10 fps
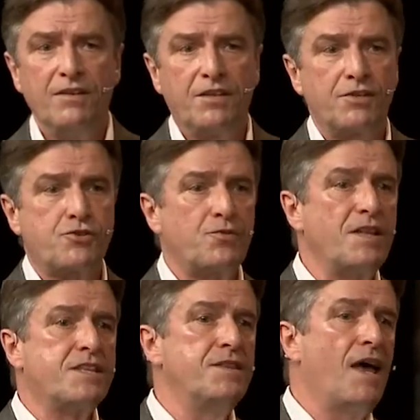To get
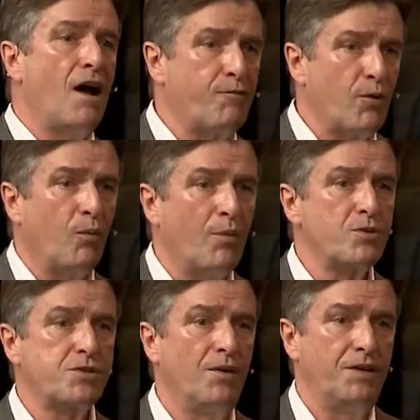strengthened now for what
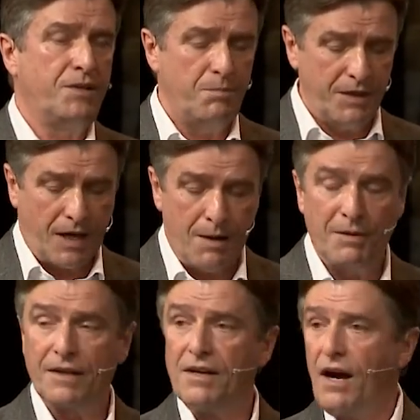was going to be coming.